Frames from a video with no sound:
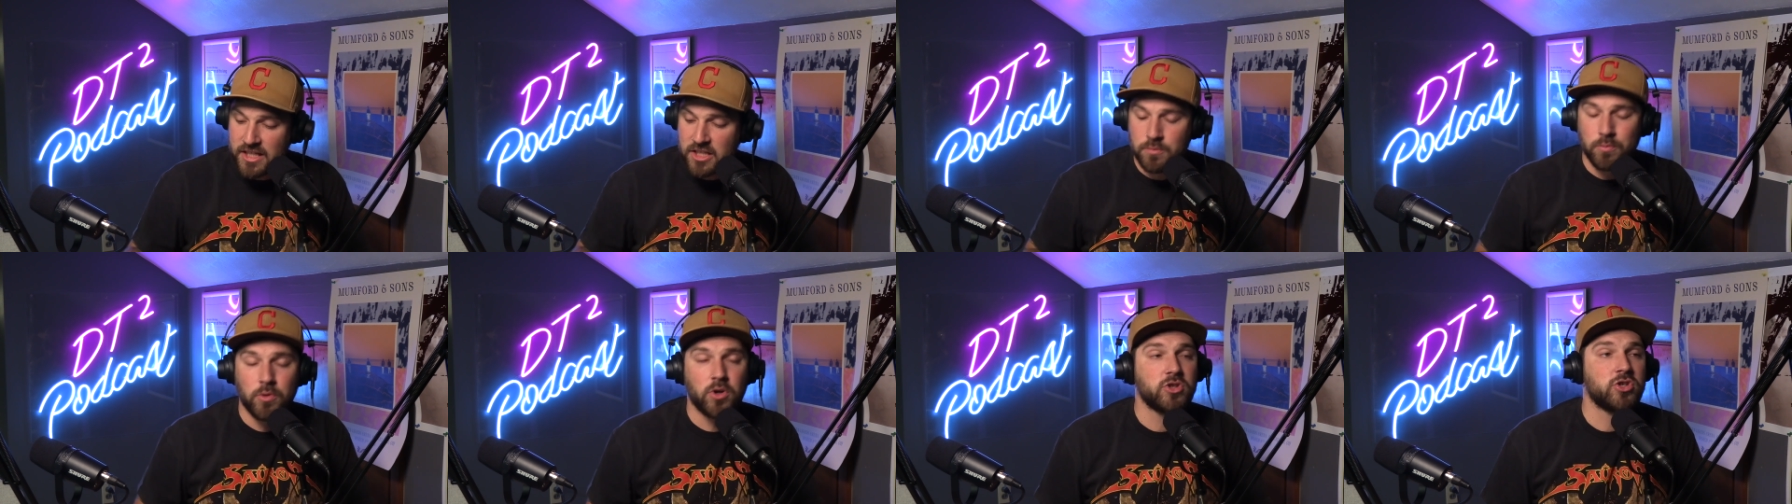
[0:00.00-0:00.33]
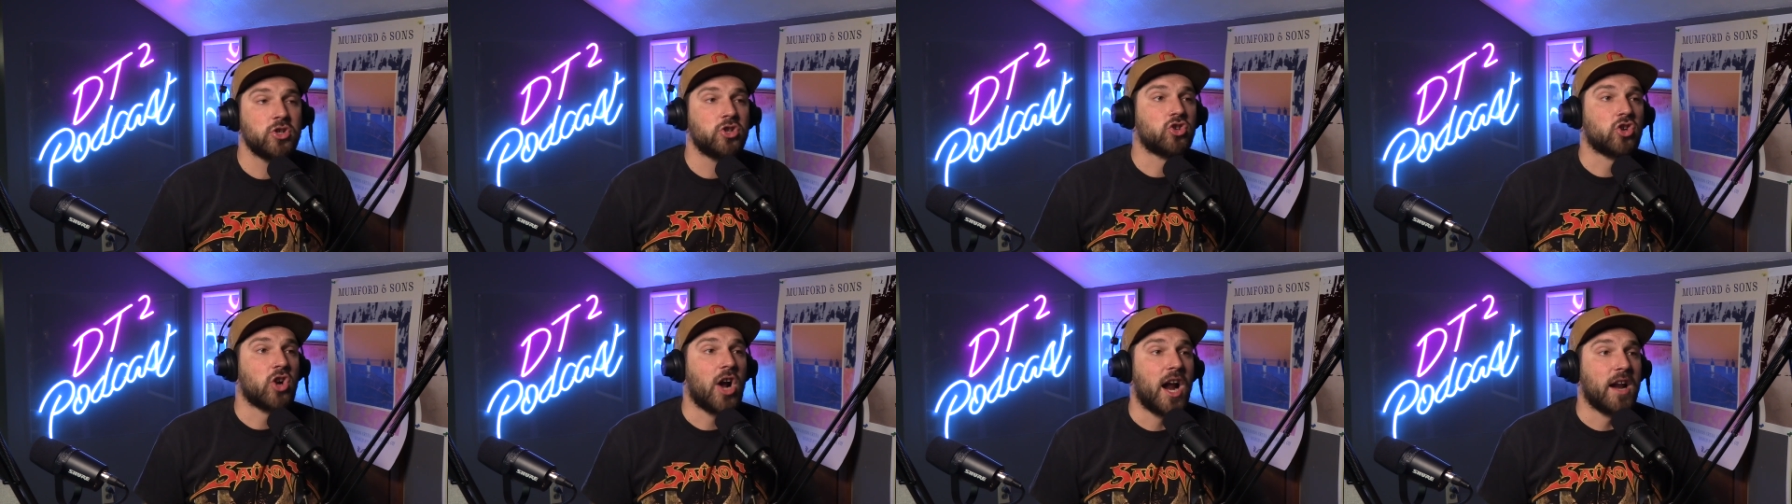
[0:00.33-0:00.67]
this
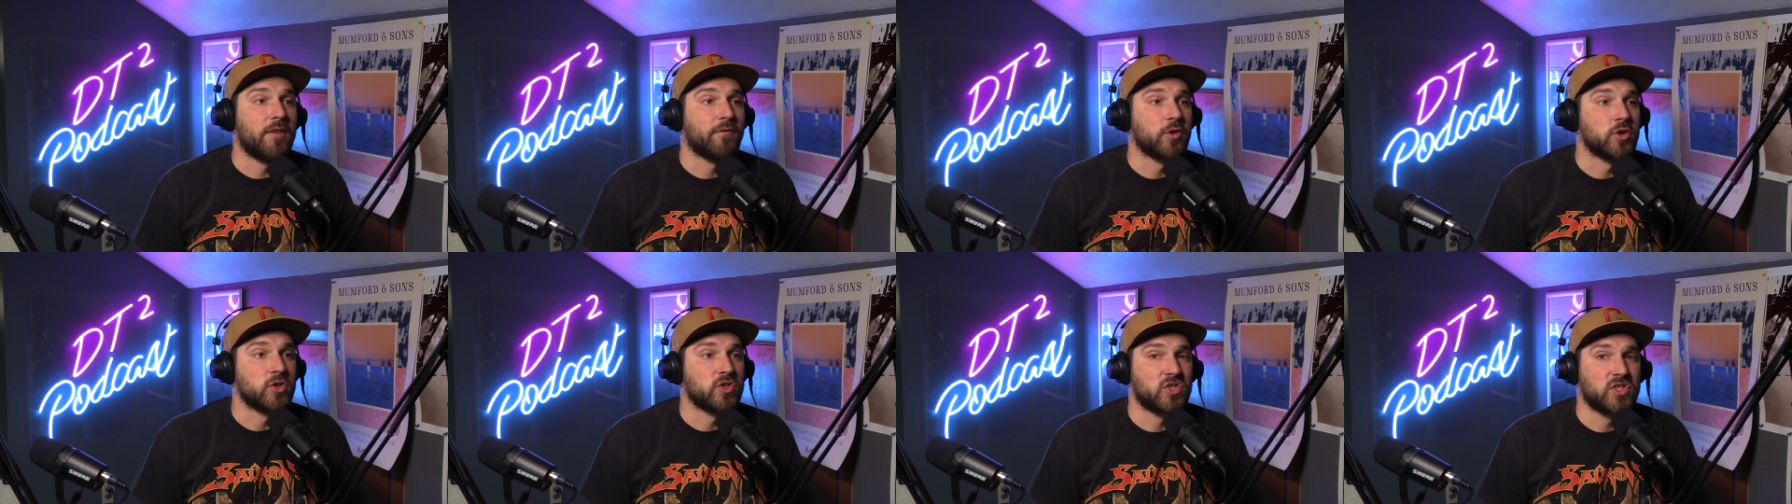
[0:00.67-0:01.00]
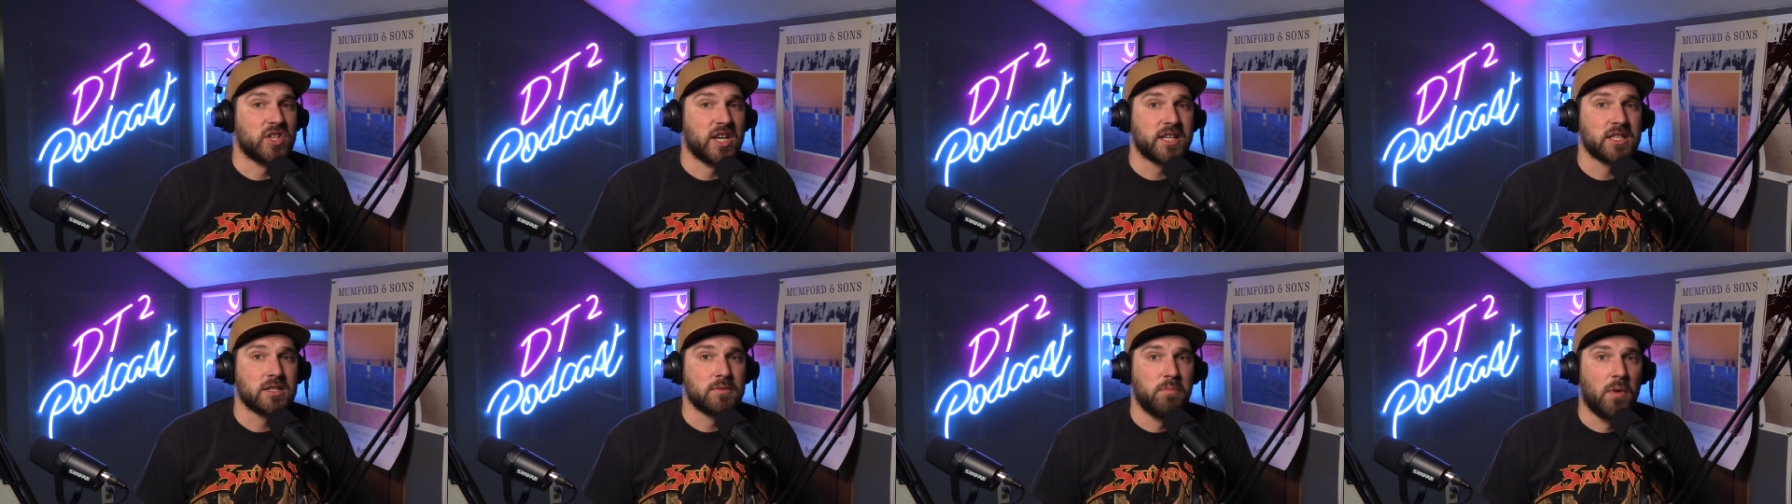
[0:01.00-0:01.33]
person tried it for
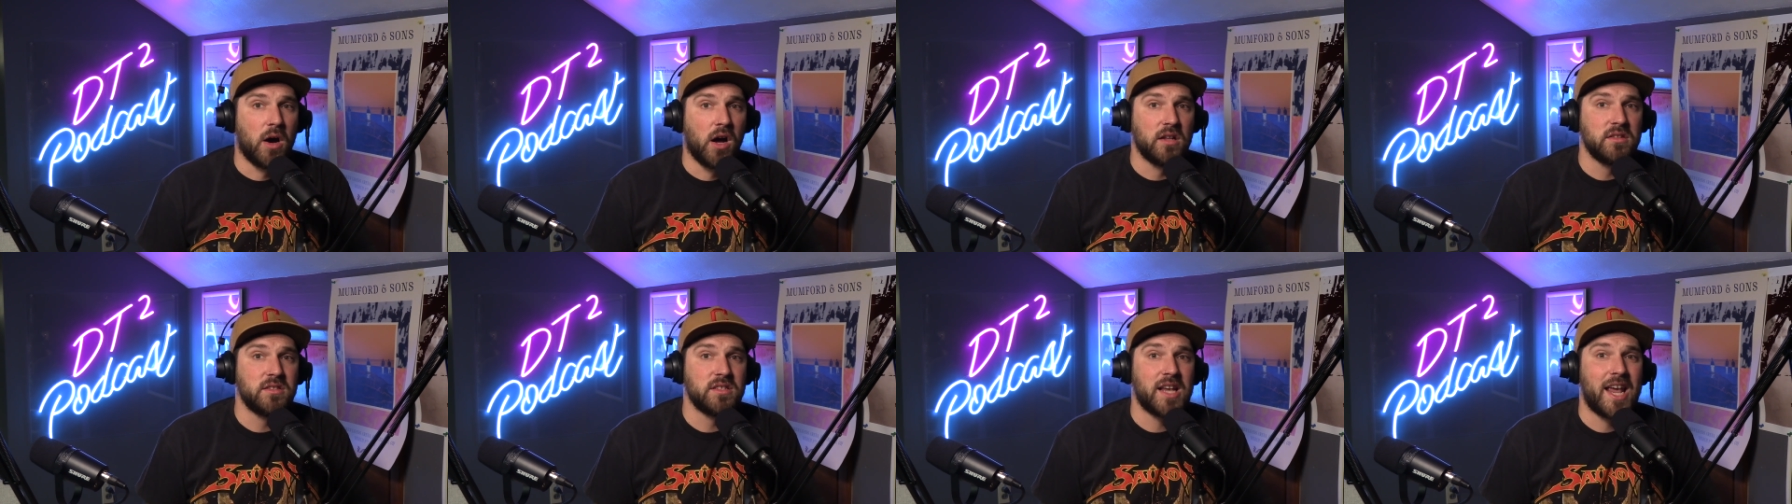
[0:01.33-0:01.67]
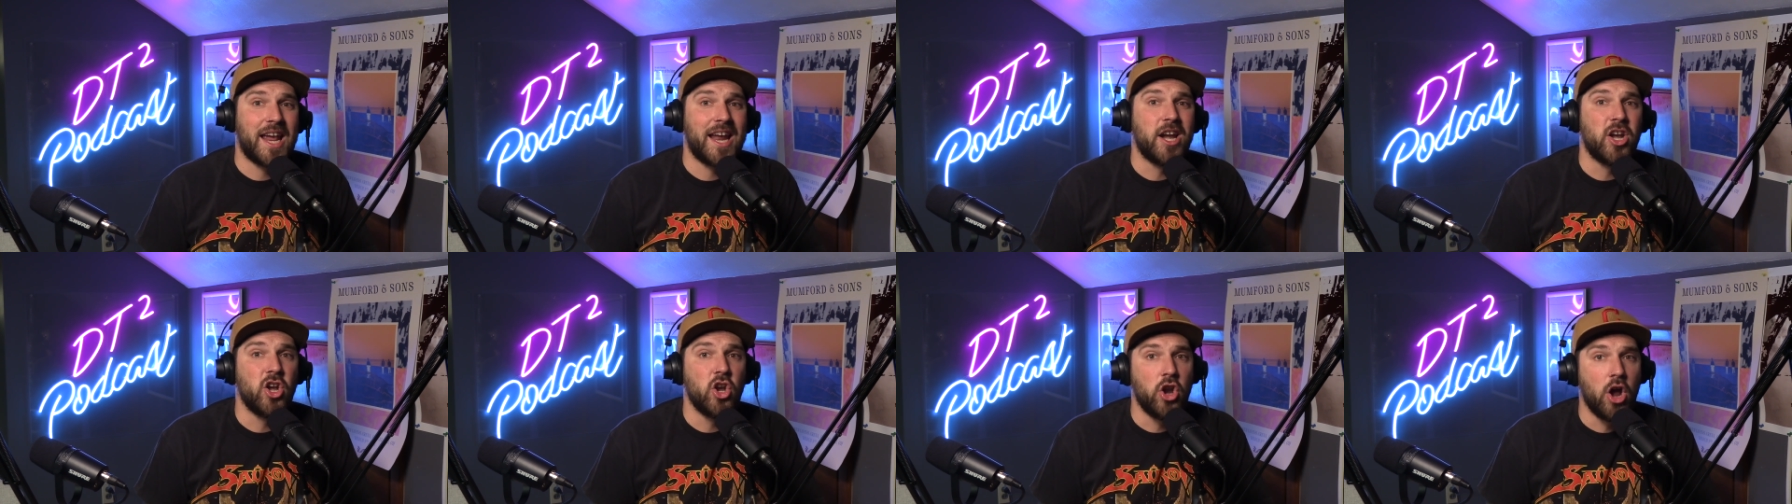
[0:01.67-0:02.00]
6 months
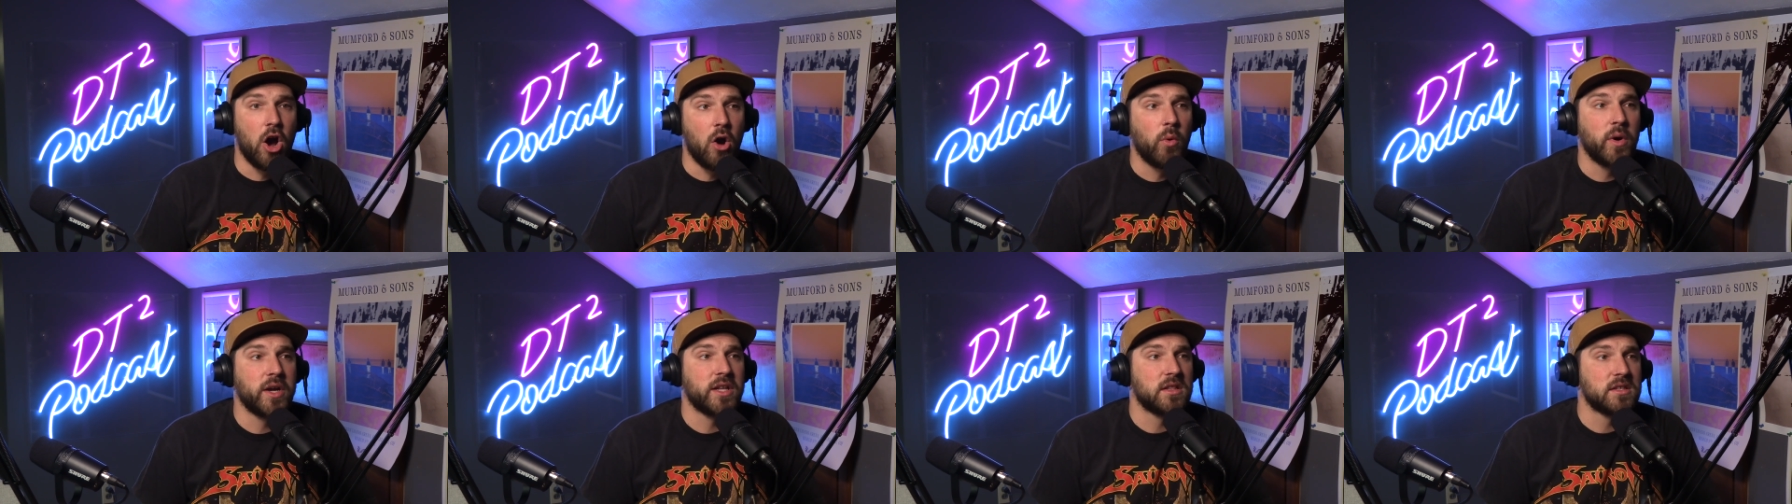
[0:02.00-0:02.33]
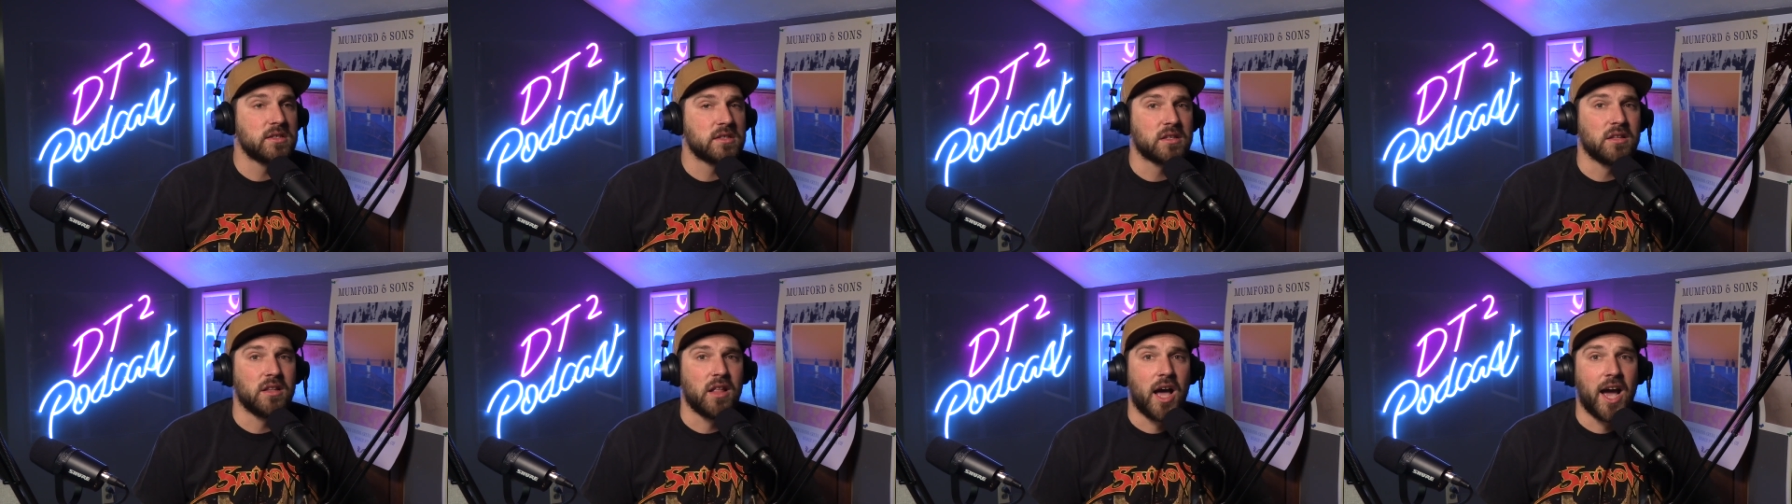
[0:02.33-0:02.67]
and knowing
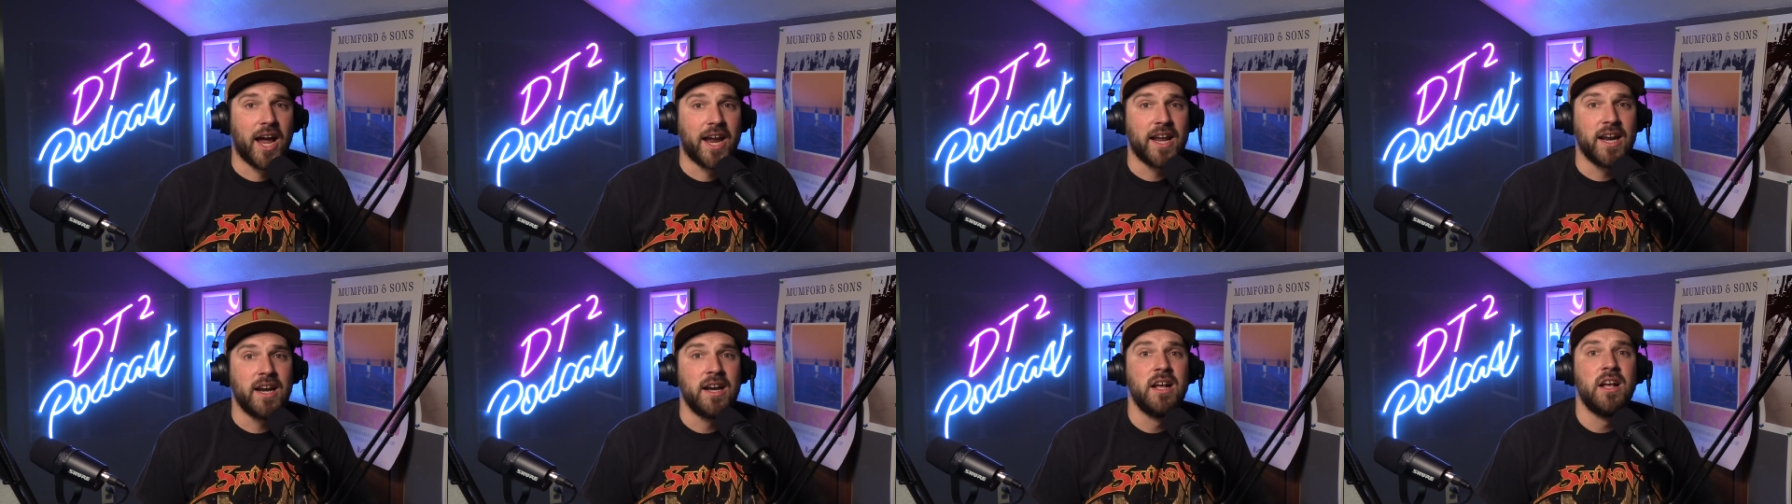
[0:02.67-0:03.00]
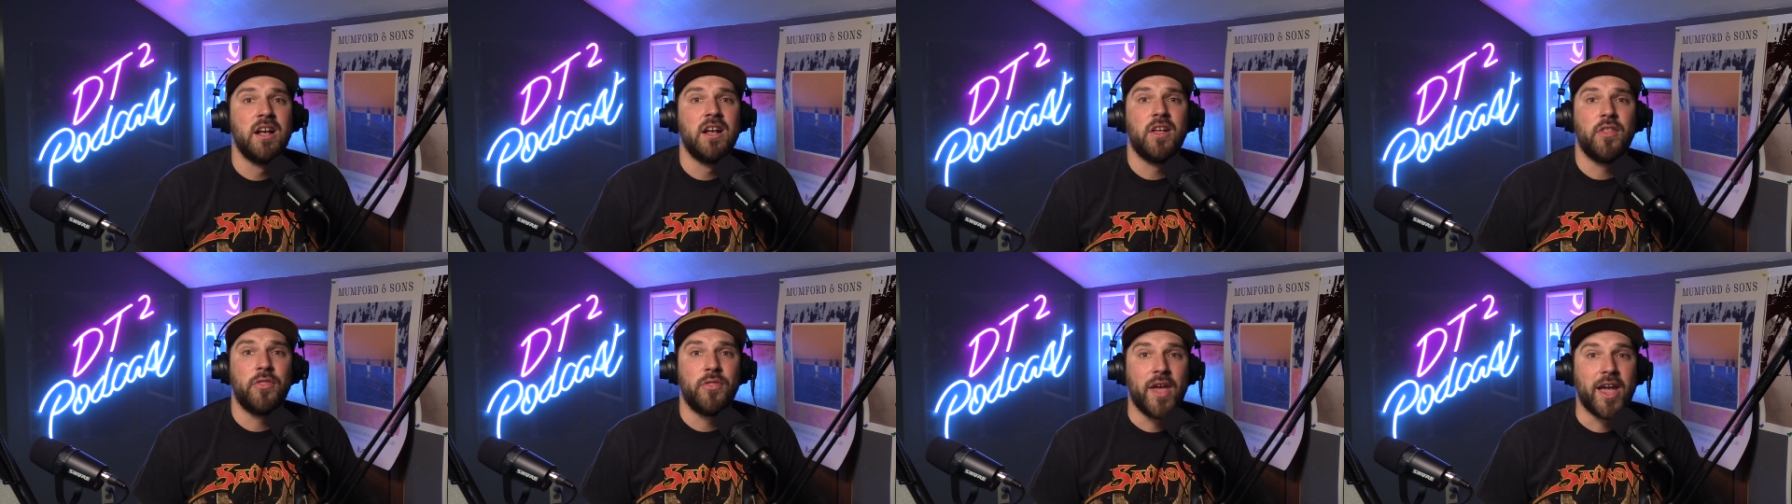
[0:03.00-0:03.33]
this client
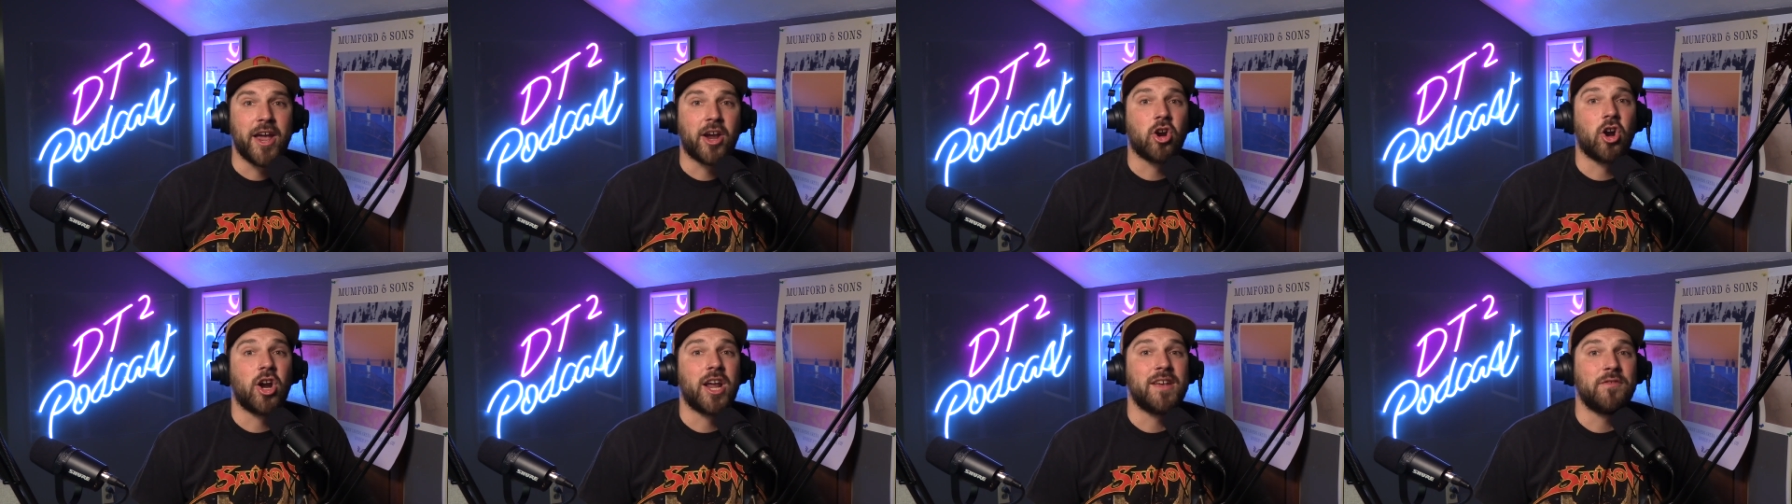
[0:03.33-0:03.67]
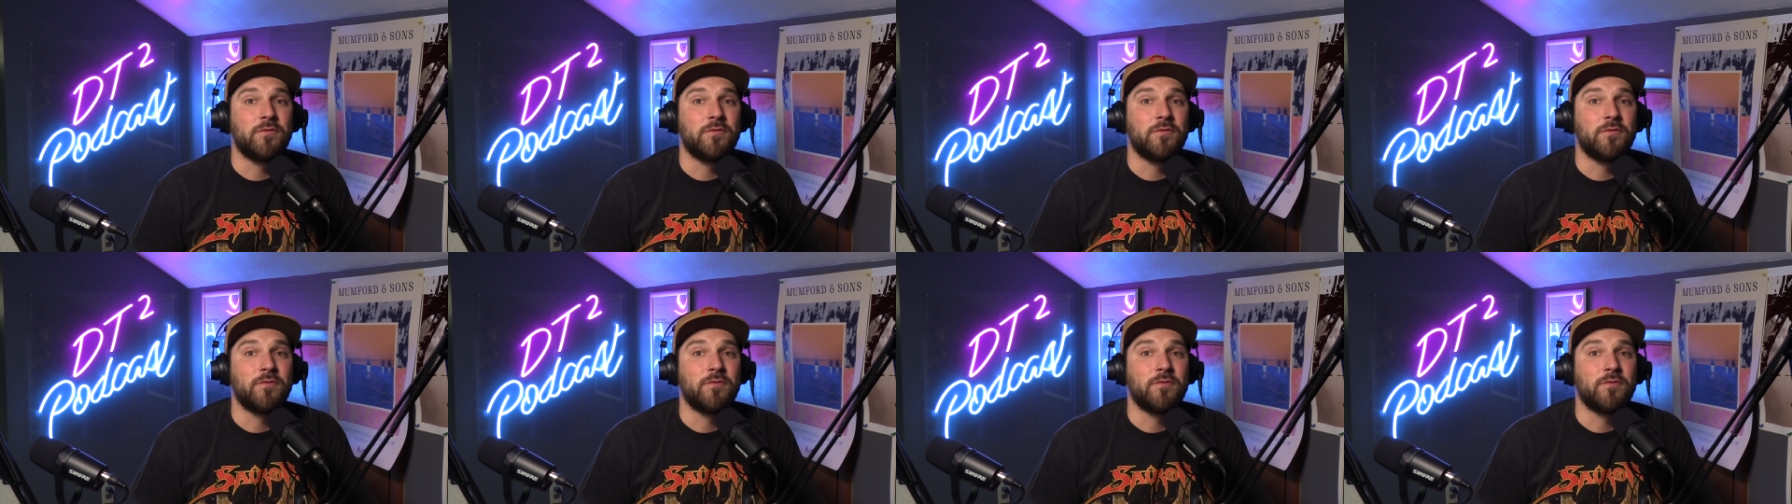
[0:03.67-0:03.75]
they are